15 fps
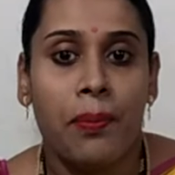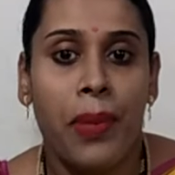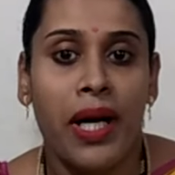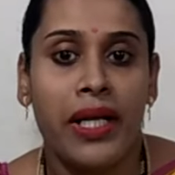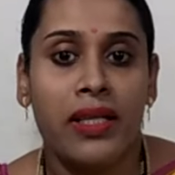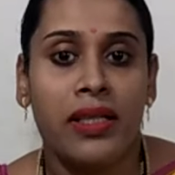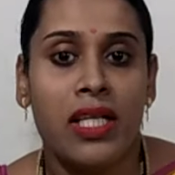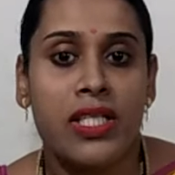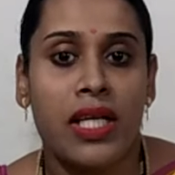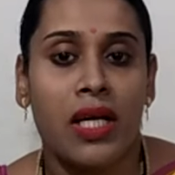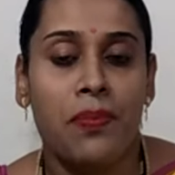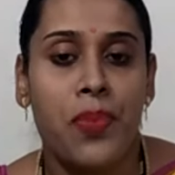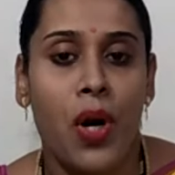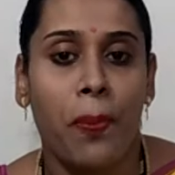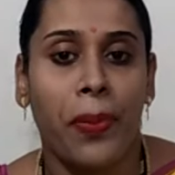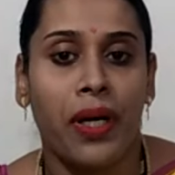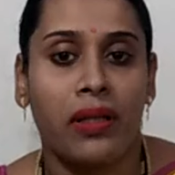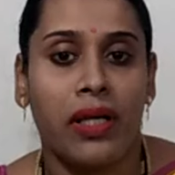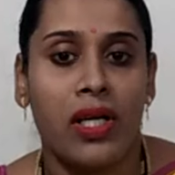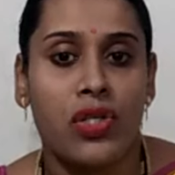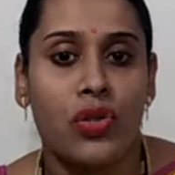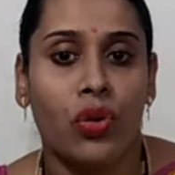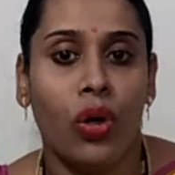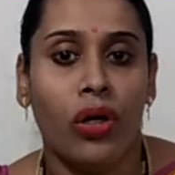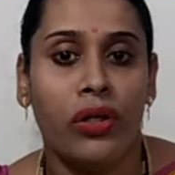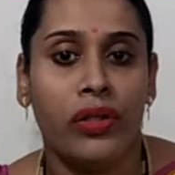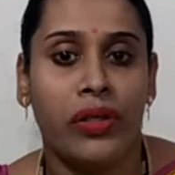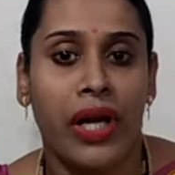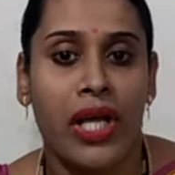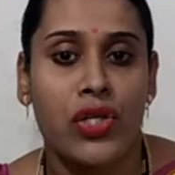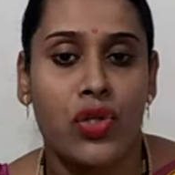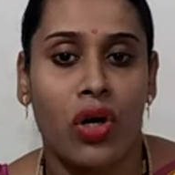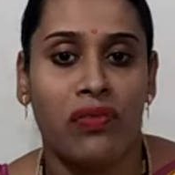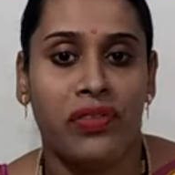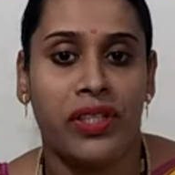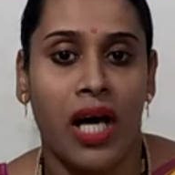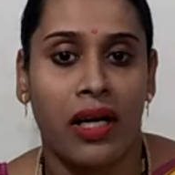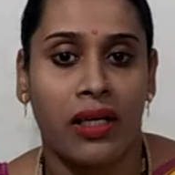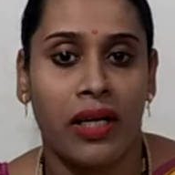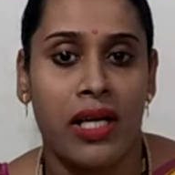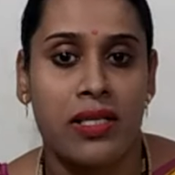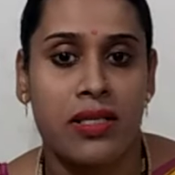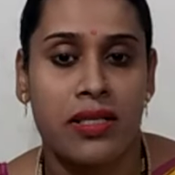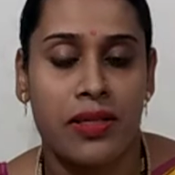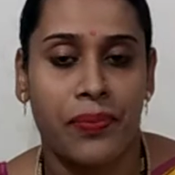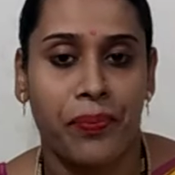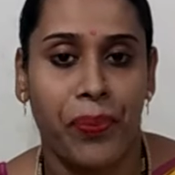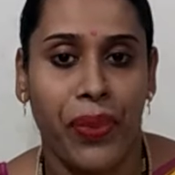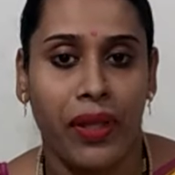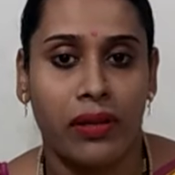But in the sun proper, there is no trace of darkness.